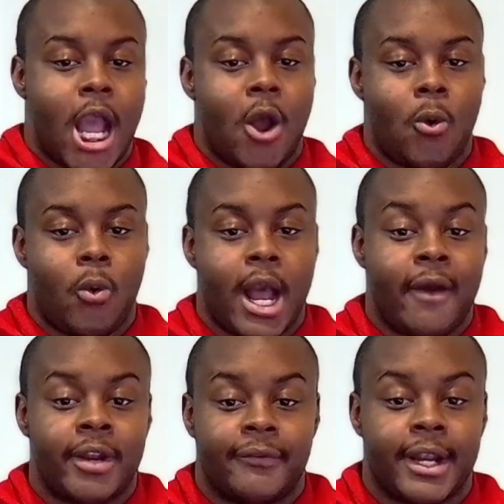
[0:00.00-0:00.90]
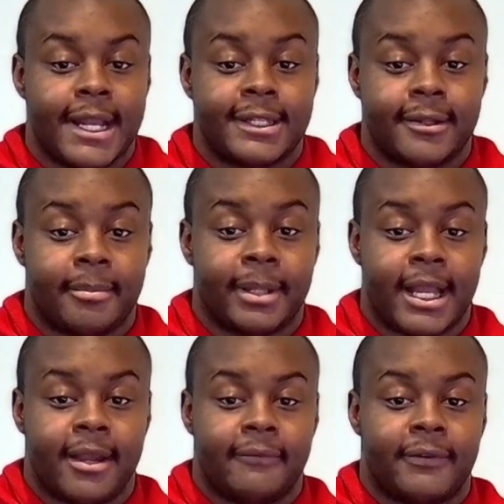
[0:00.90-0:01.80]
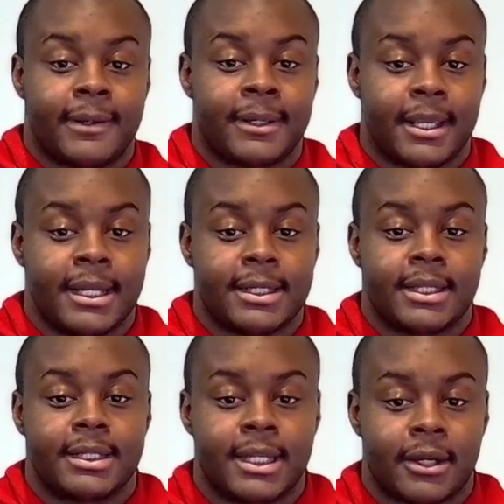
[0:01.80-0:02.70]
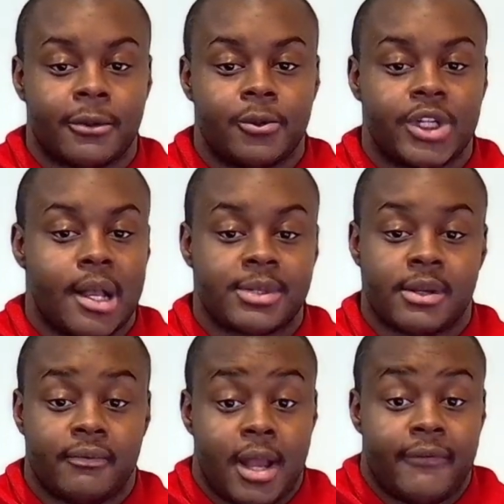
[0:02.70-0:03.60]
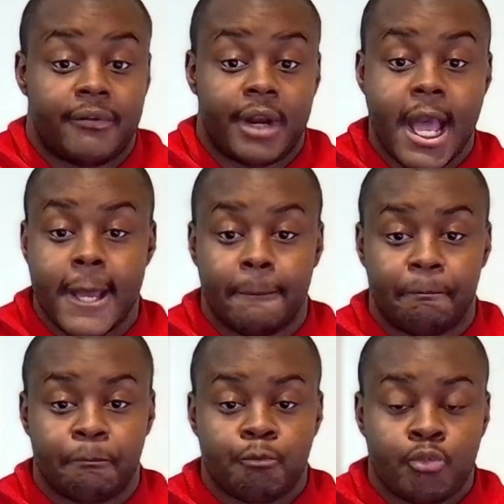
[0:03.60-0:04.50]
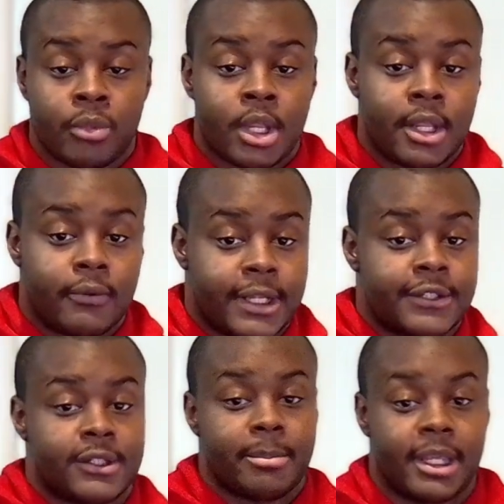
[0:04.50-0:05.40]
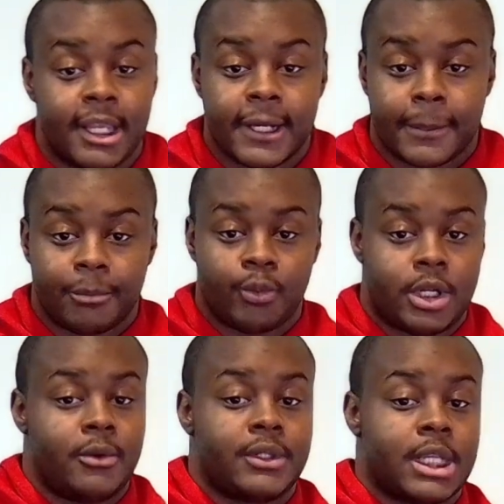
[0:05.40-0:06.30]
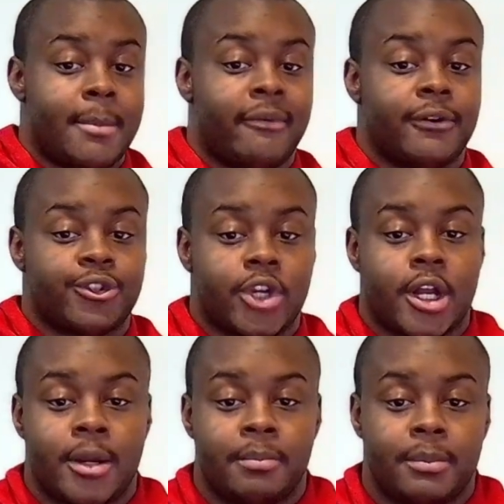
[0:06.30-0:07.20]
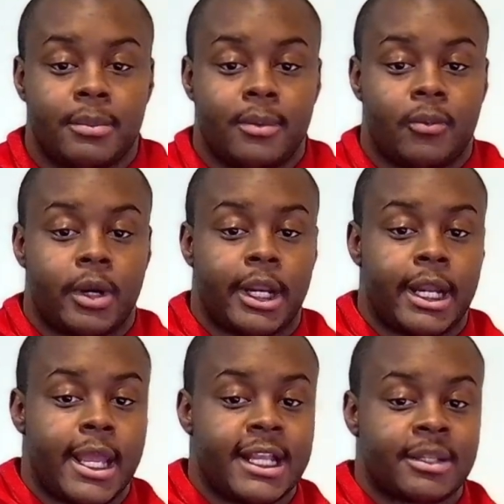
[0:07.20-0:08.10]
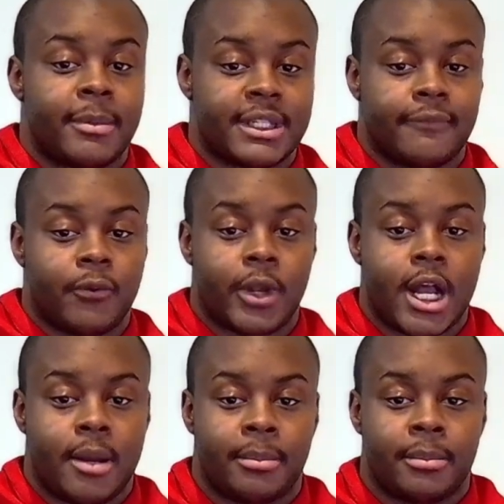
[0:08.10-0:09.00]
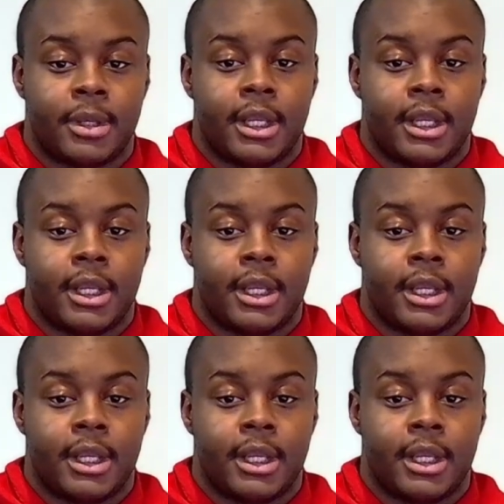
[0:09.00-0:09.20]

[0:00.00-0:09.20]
how I've never had to apply for any of the technical jobs I've ever had, right? Since the beginning, when I got my first job working at SMS Infocom.